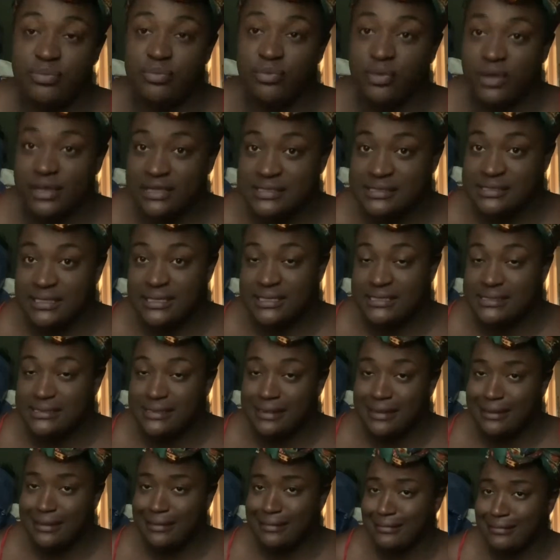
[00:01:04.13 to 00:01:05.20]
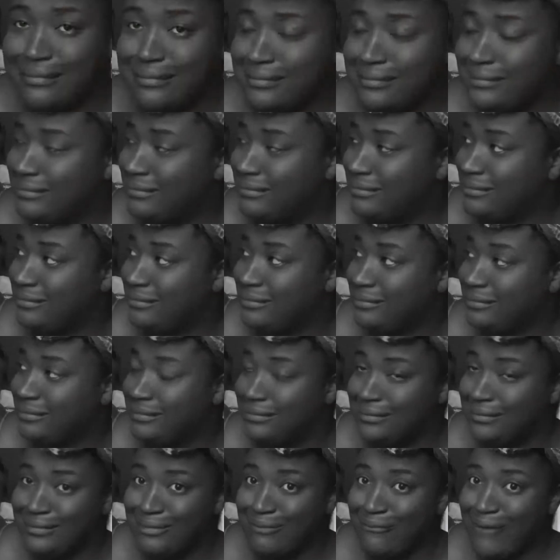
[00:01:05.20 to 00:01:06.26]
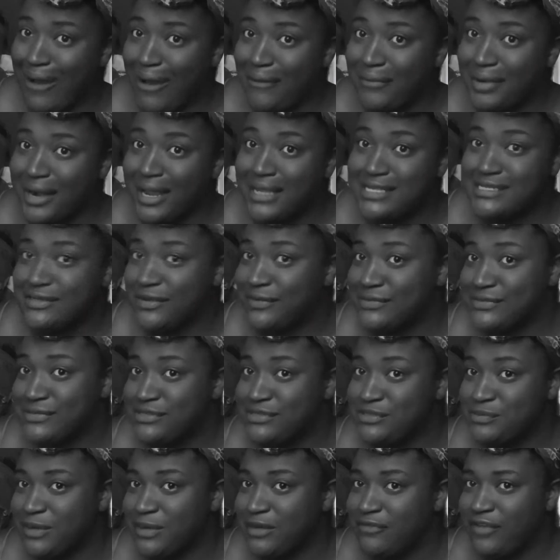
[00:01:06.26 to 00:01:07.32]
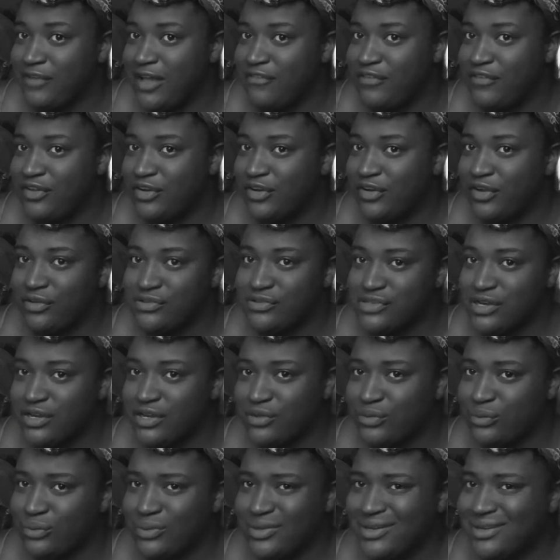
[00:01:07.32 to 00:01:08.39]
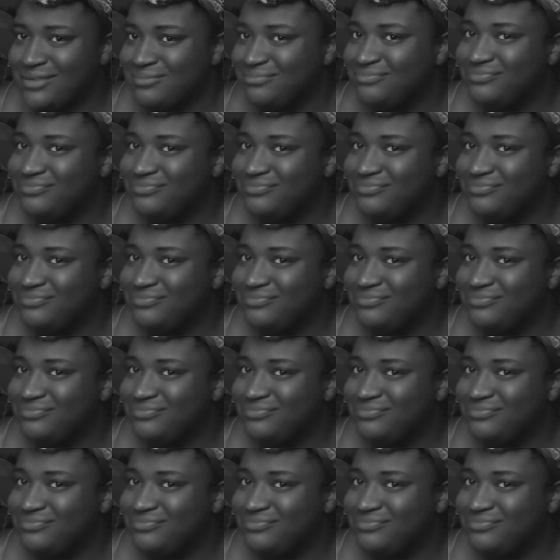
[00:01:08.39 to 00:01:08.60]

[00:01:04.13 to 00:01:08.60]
was, then it's like, why would I also spend $500 on a cooler?